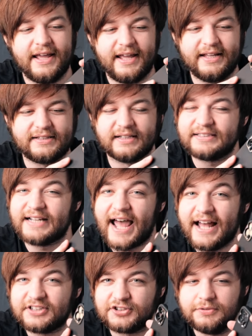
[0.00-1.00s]
It doesn't
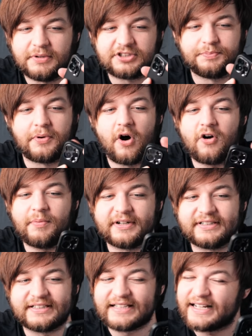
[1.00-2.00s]
add too much bulk, but
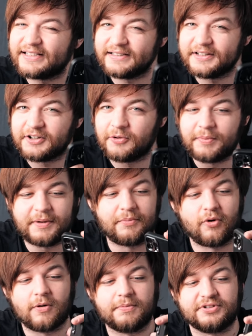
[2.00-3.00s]
it does add a little bit
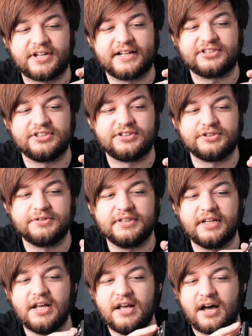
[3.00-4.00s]
more protection to
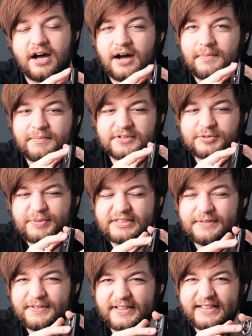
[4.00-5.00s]
it,
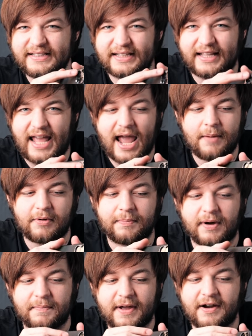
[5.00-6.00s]
specifically in the camera
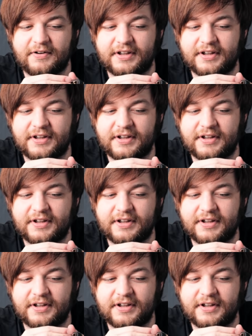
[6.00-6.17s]
bump area.